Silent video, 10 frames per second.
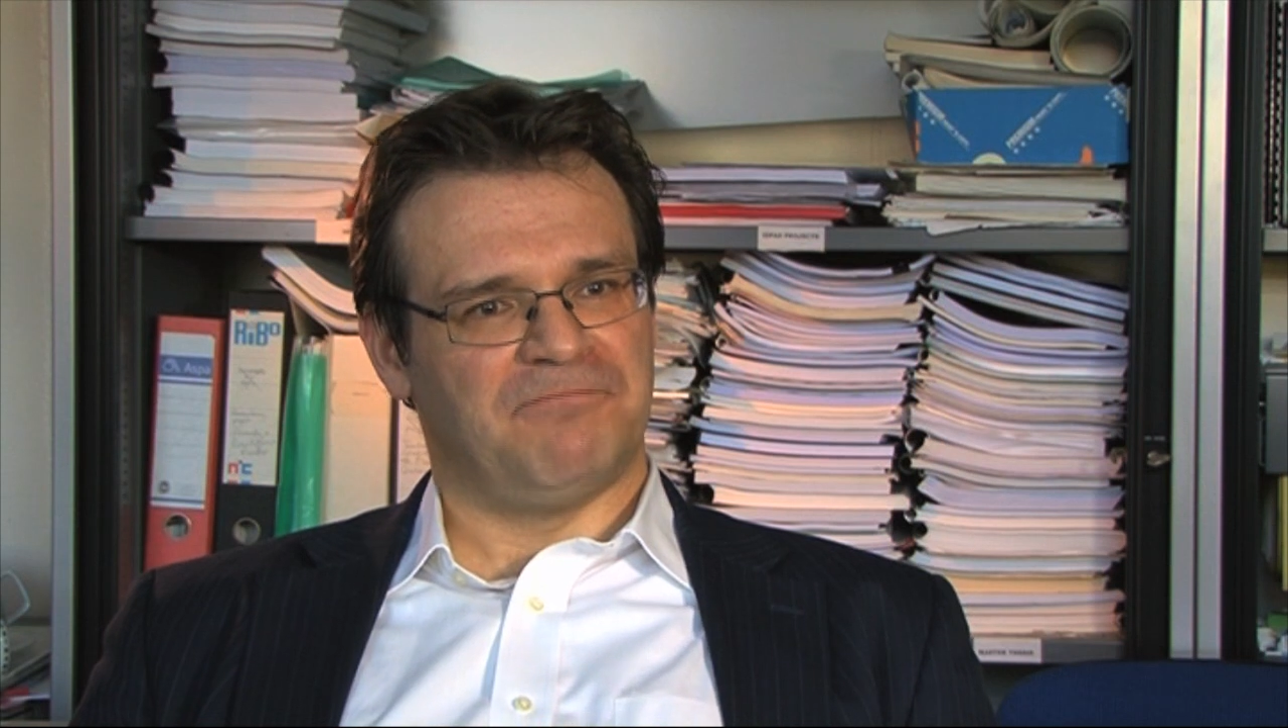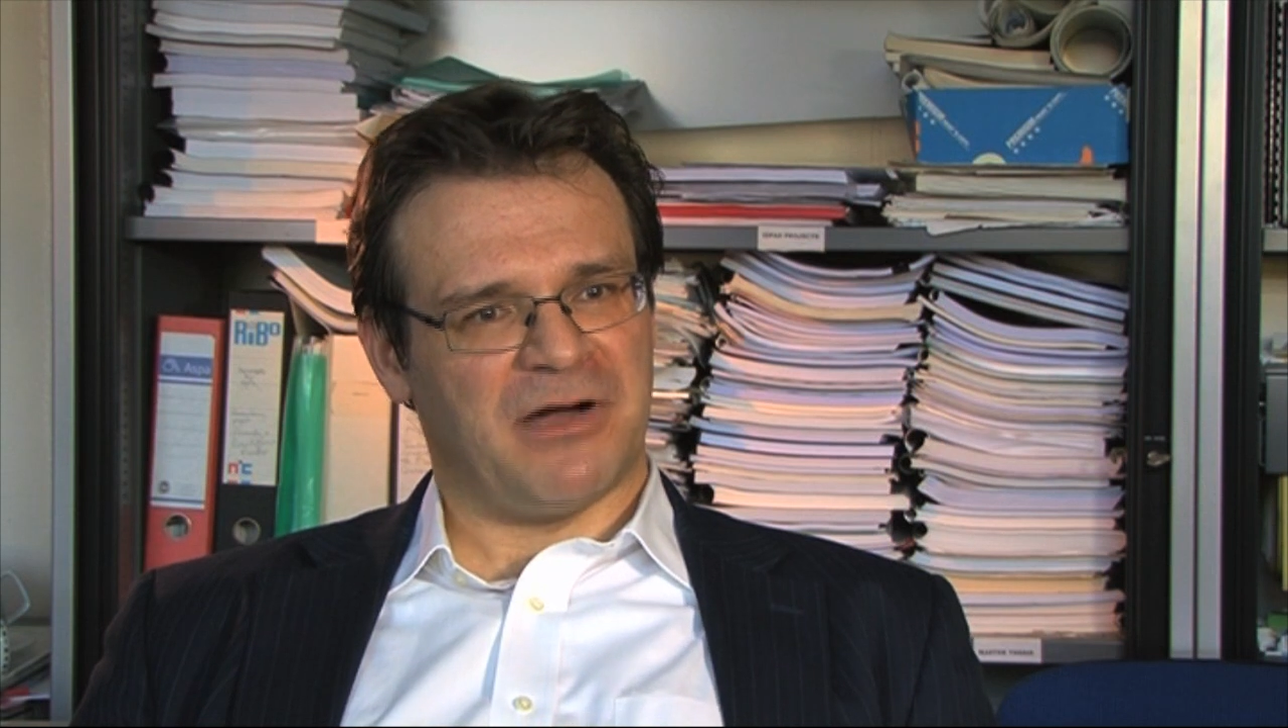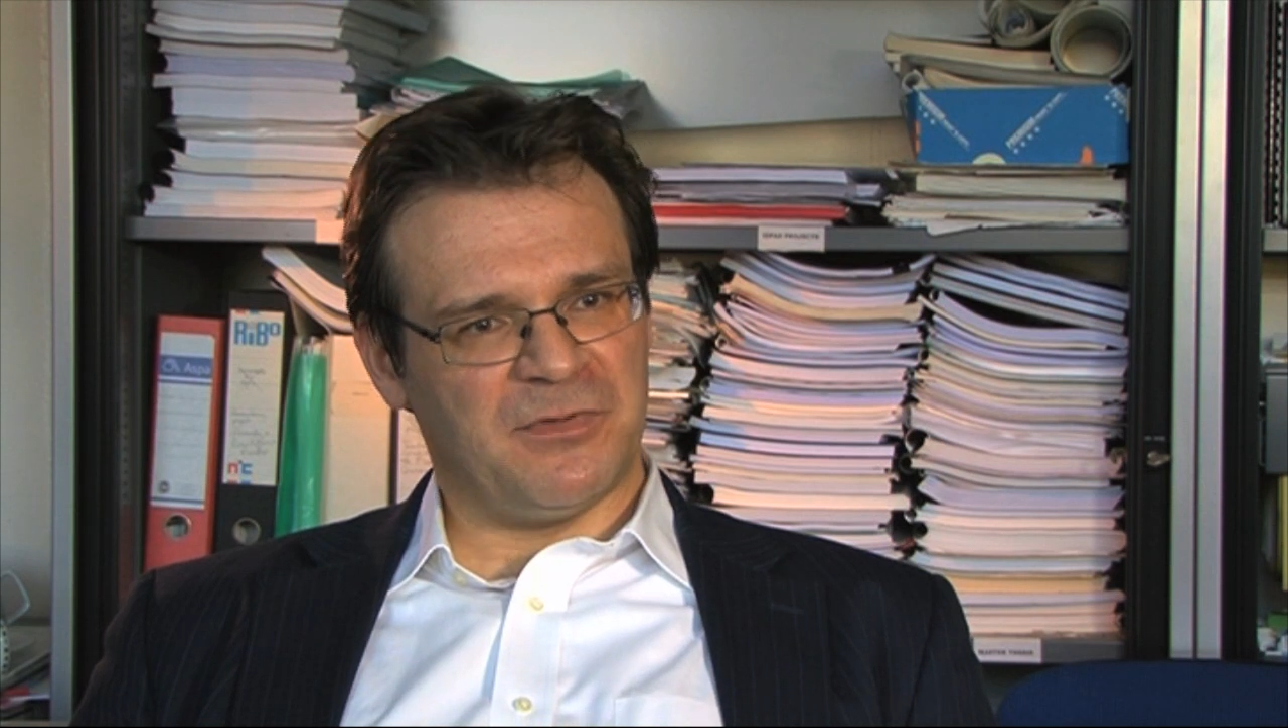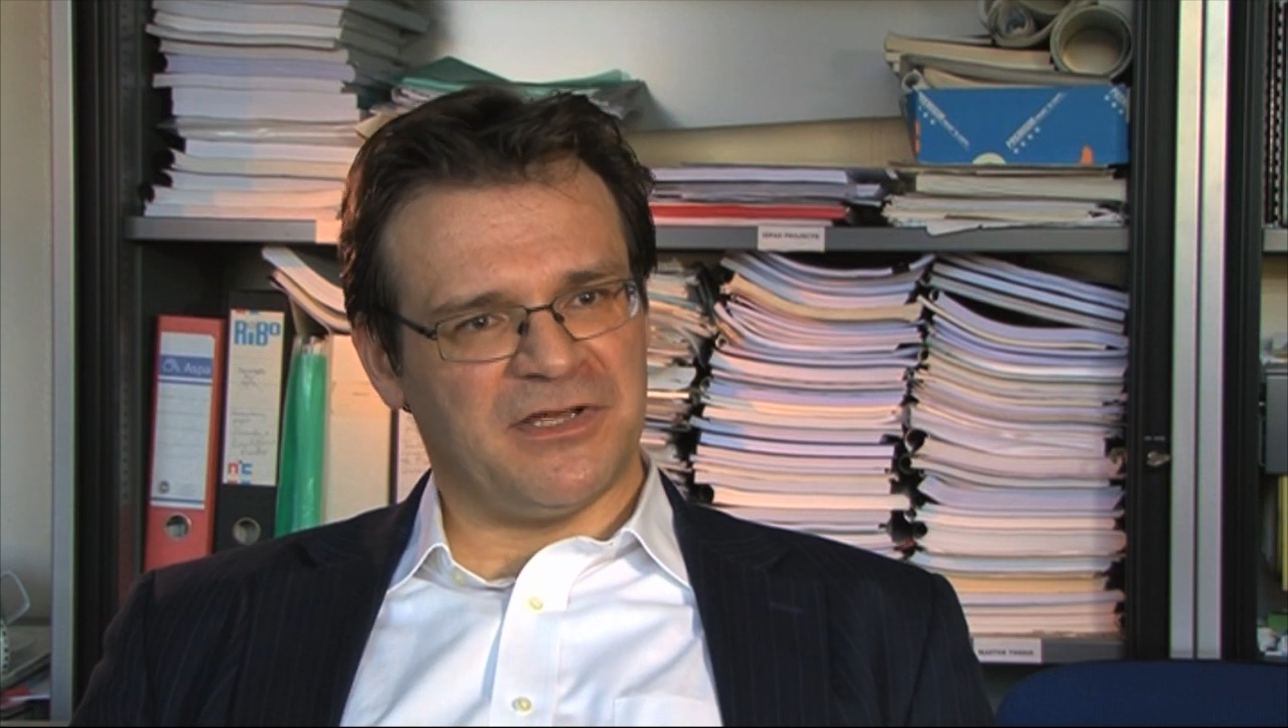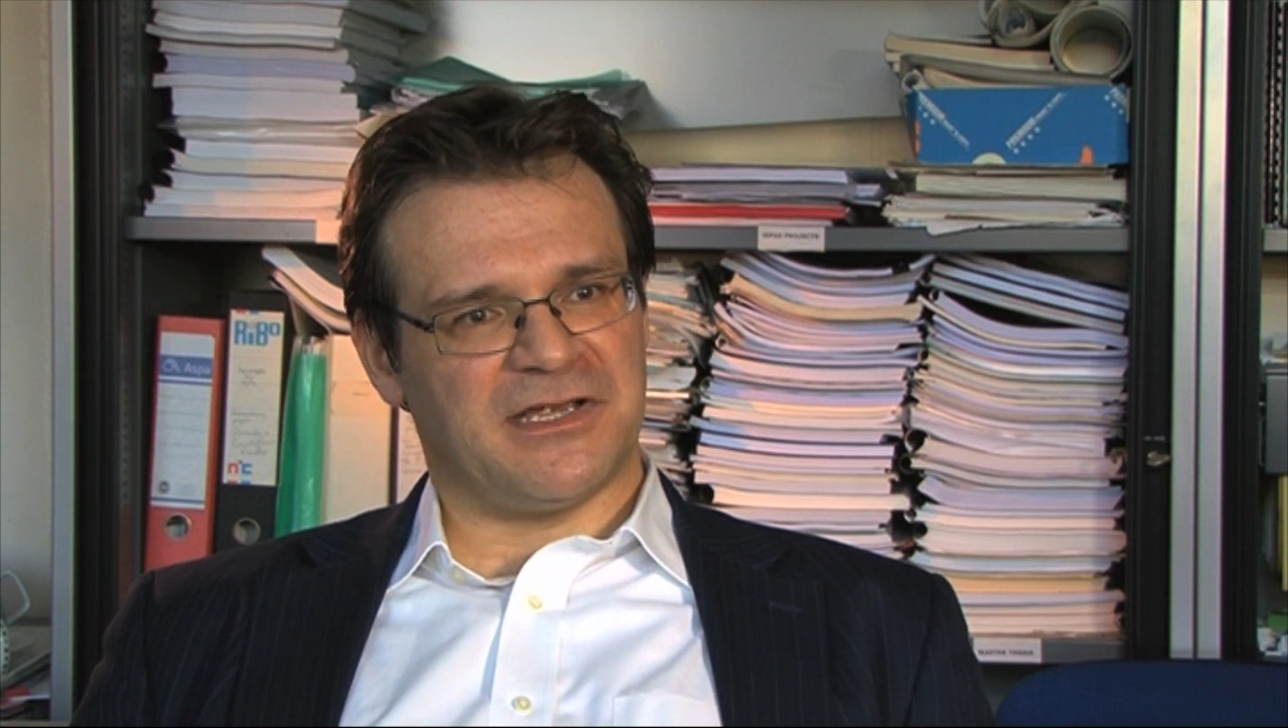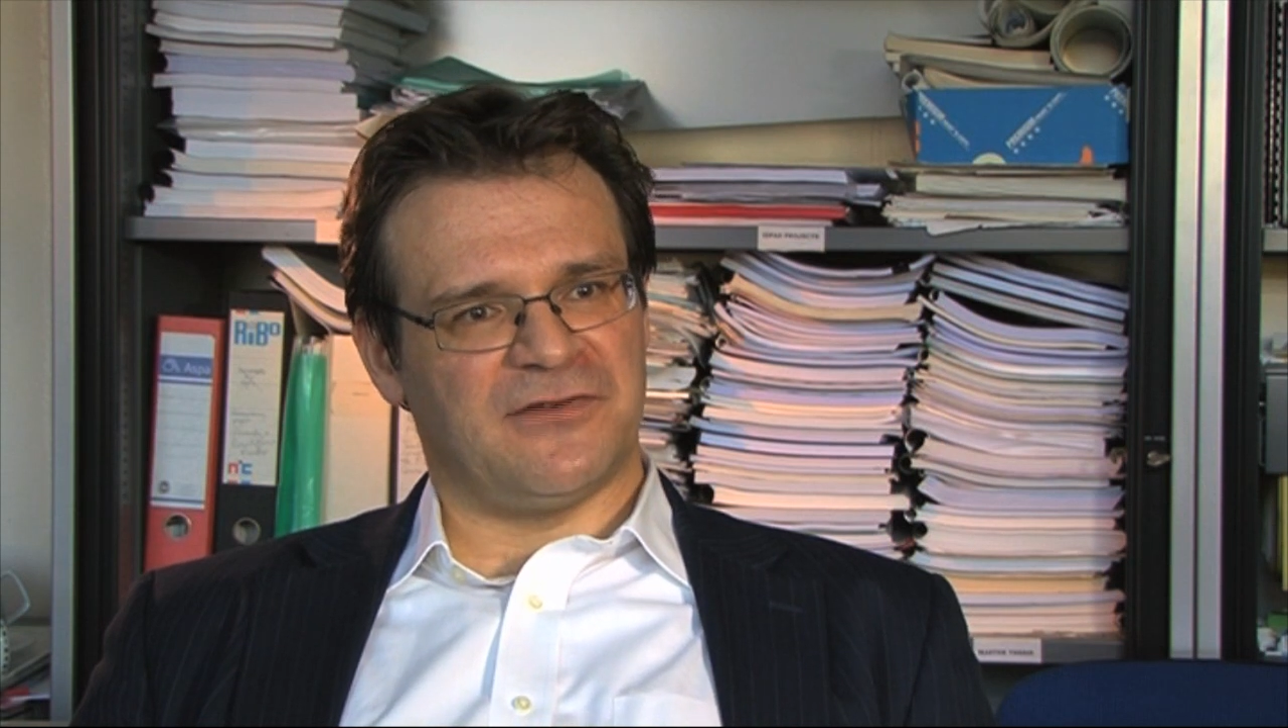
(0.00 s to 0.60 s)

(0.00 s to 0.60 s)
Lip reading: public